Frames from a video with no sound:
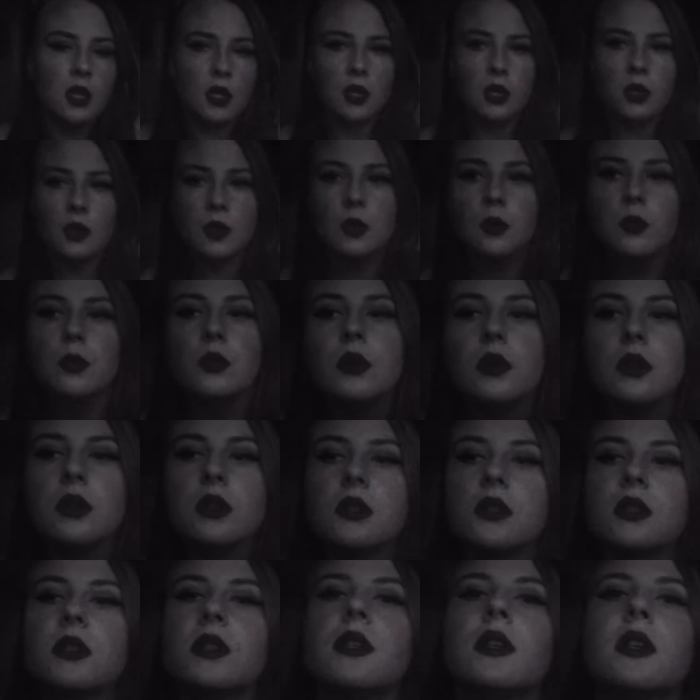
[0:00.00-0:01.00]
we
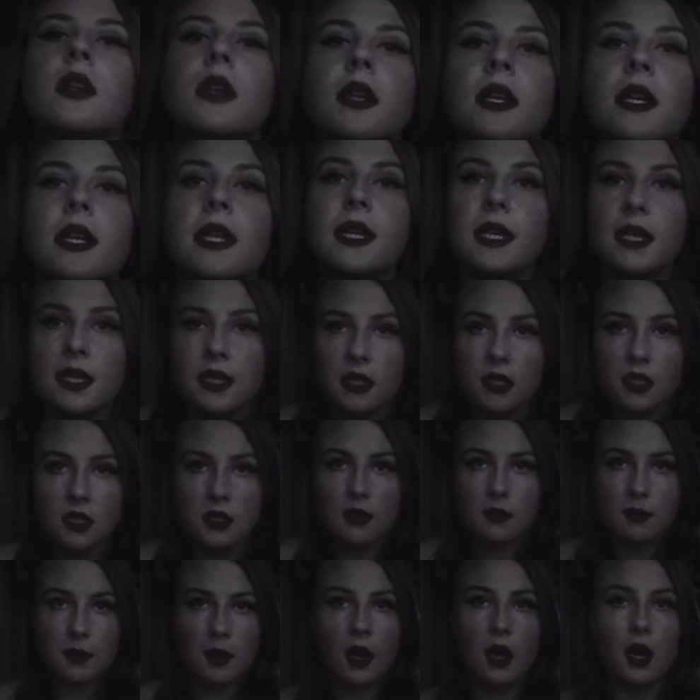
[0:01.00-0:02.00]
walked into the
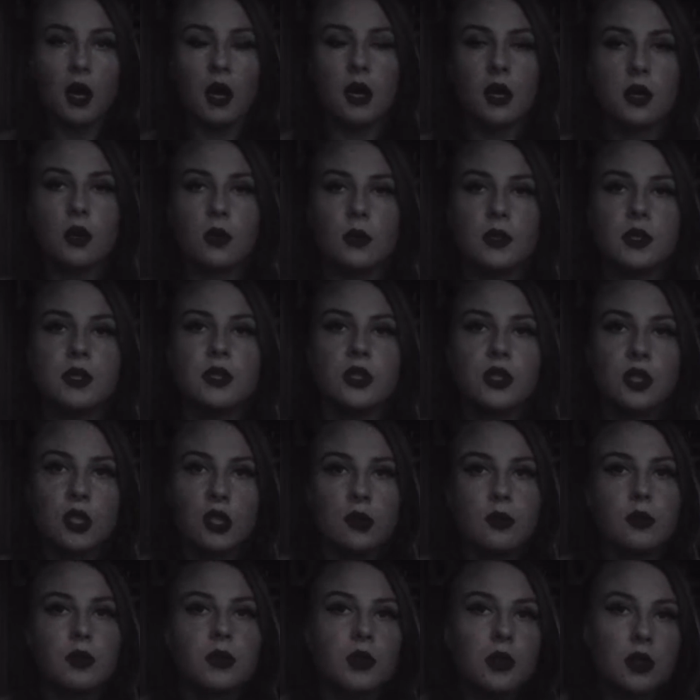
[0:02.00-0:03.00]
park we
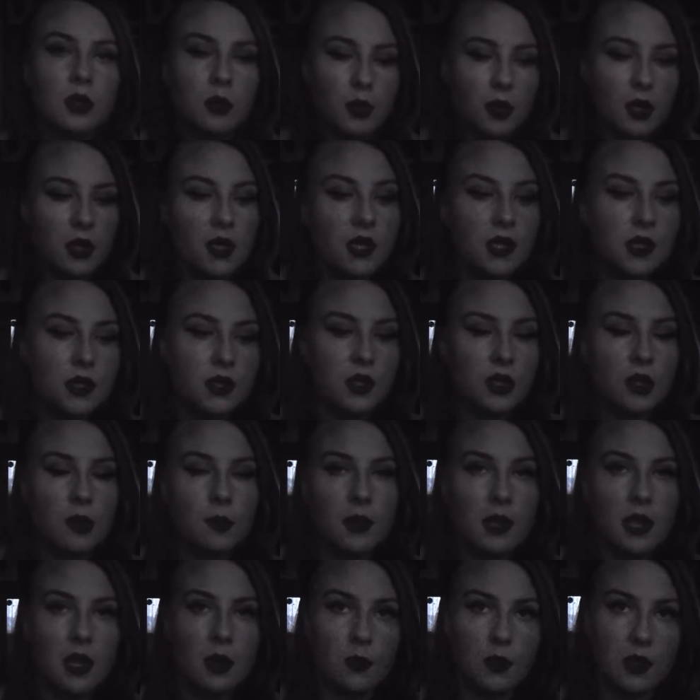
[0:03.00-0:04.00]
stopped we got the Pokestop
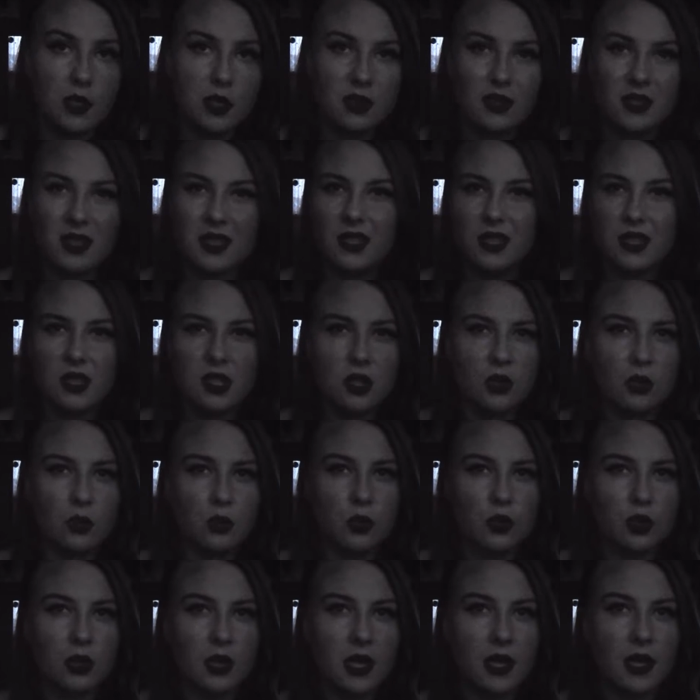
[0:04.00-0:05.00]
and then we just continued
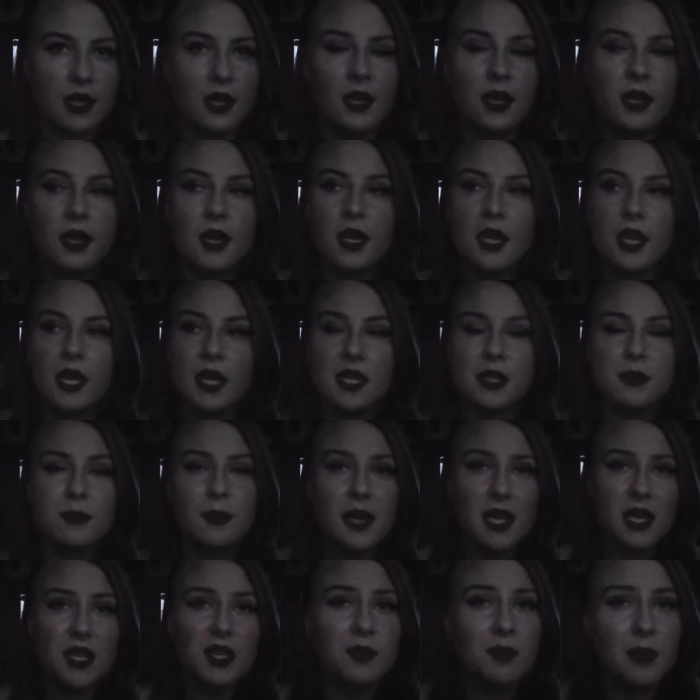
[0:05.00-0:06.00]
walking it's
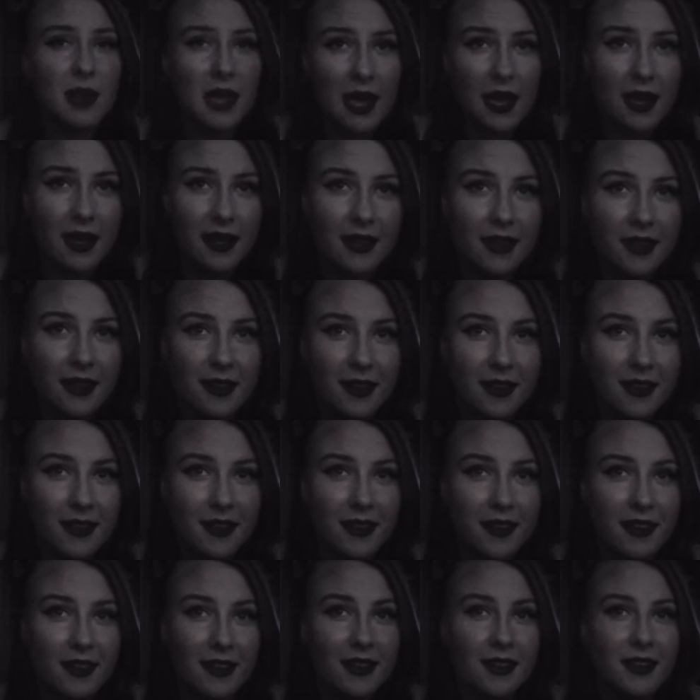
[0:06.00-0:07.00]
pitch black
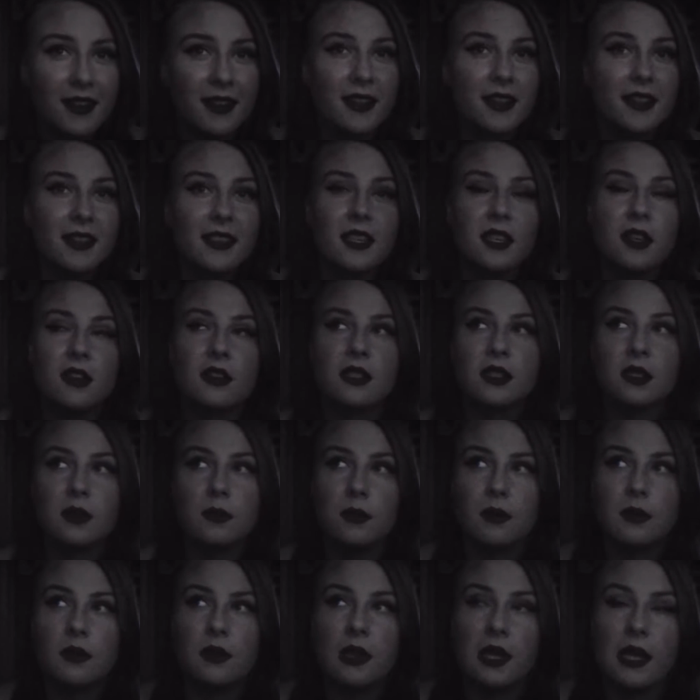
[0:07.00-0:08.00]
there are
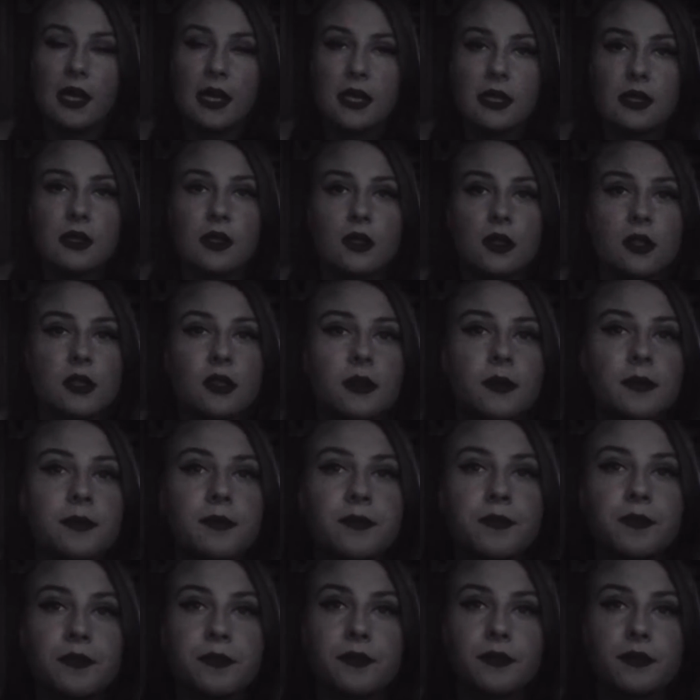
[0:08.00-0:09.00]
some lights on,
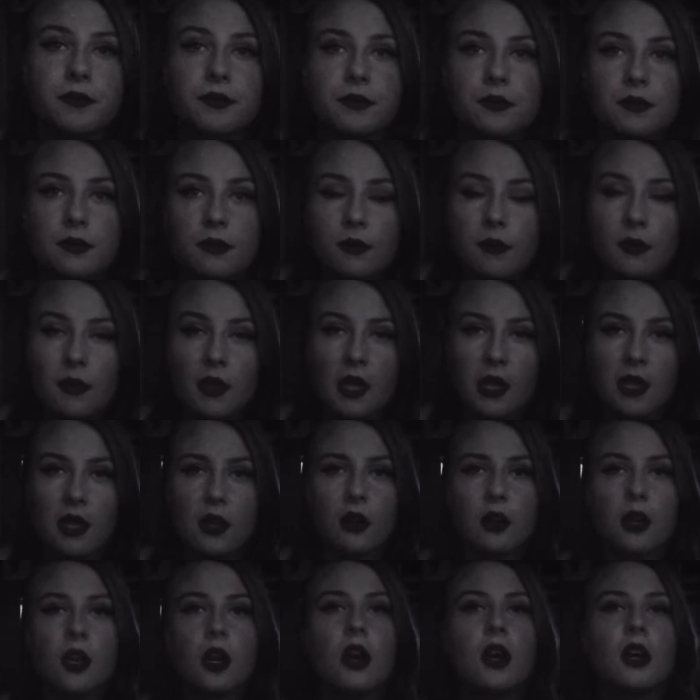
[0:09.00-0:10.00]
and there
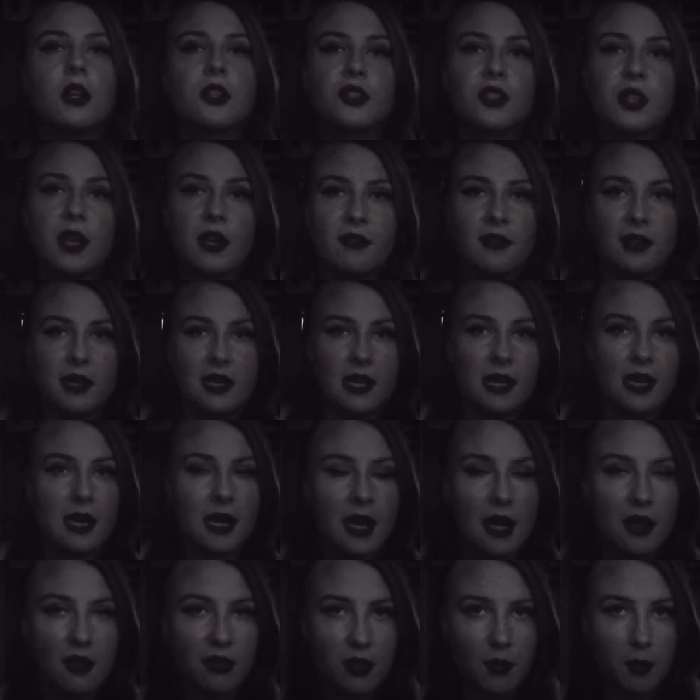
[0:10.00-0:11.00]
are cars driving in and
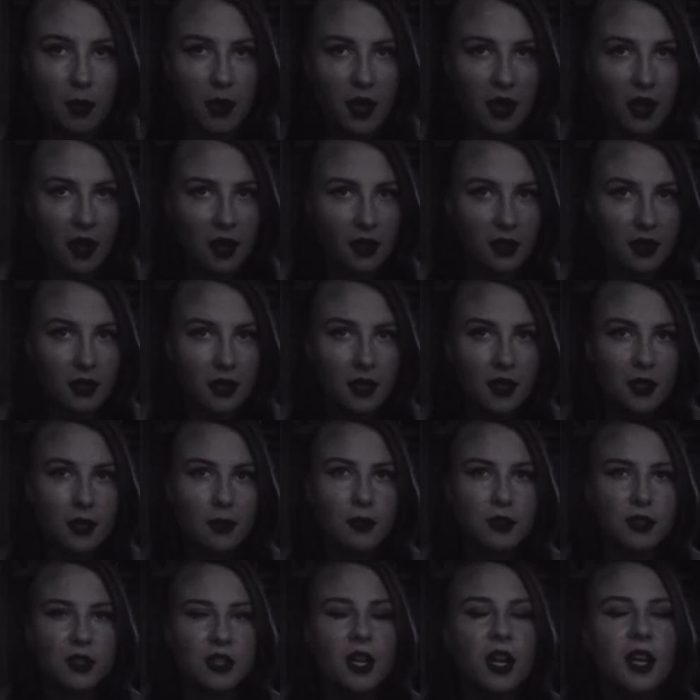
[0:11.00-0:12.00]
out of the park,
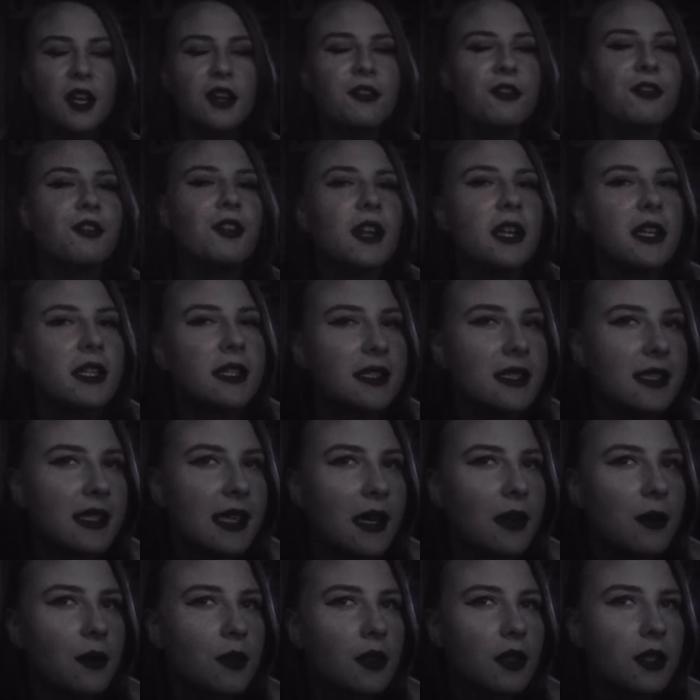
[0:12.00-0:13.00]
which kind of freaked us
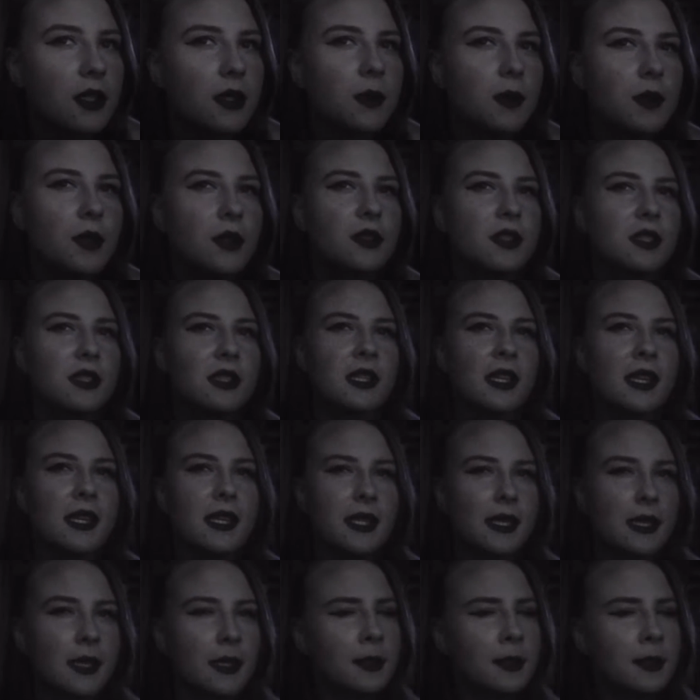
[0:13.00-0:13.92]
out because we were just like,